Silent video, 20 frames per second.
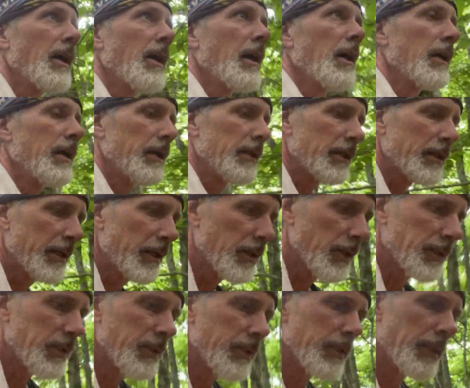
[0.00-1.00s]
in
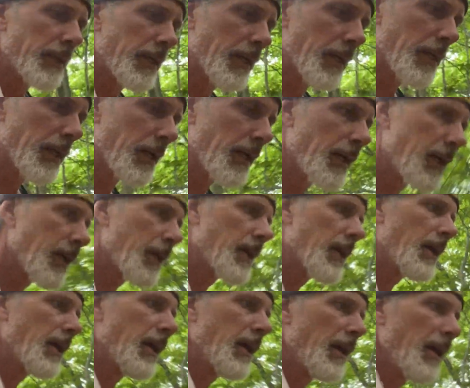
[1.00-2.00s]
Killington
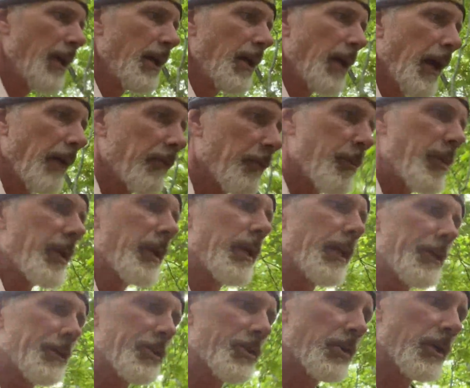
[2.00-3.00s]
have a big
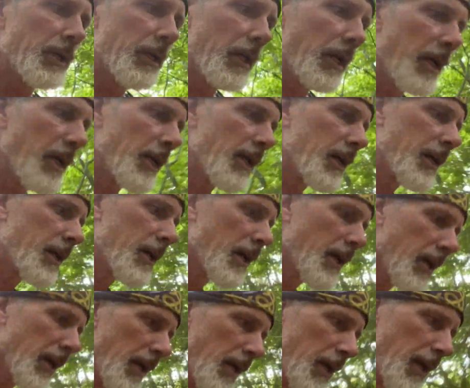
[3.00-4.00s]
history.
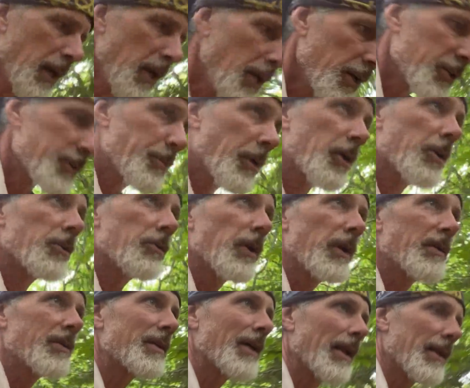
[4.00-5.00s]
Spartan
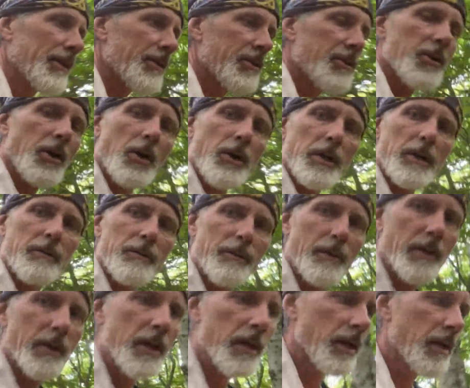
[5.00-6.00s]
race got its start in
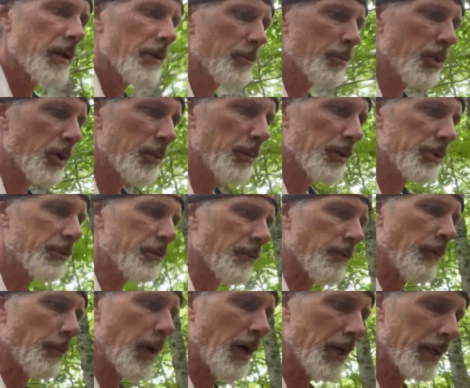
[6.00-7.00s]
pretty much
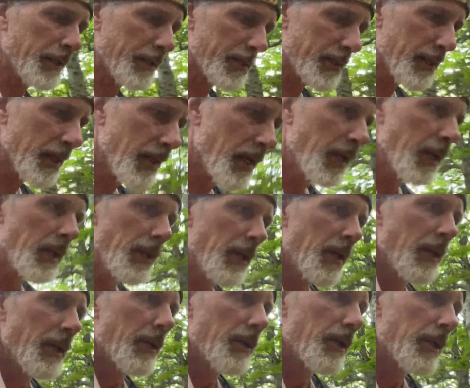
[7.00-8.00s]
Vermont.
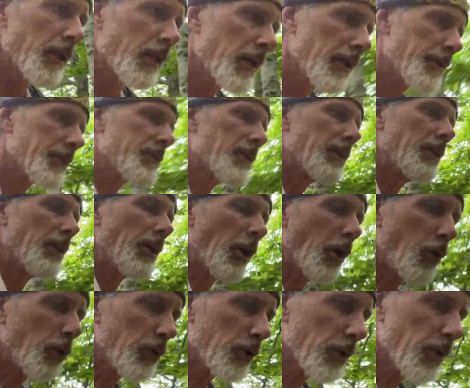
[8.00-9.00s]
Like I said, the
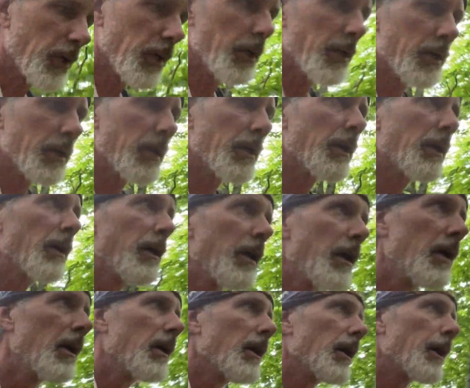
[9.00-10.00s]
owner
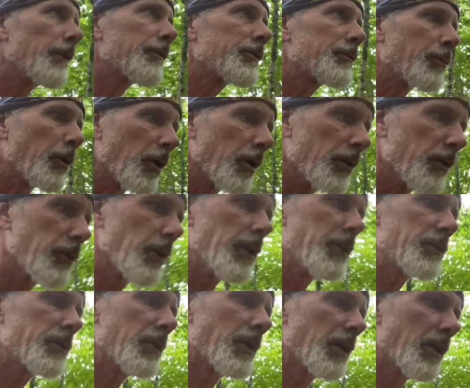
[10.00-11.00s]
of Spartan
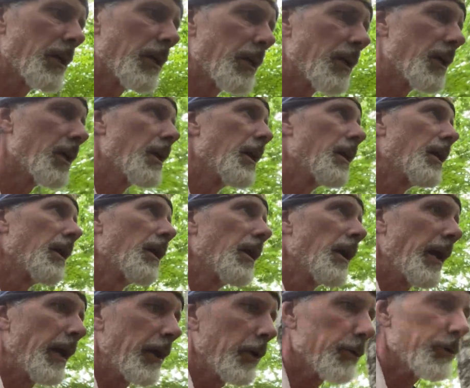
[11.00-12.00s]
race
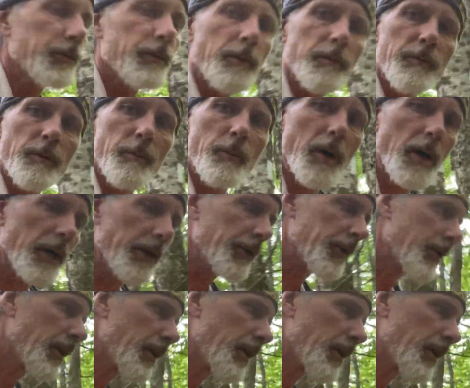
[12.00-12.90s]
hails from Vermont.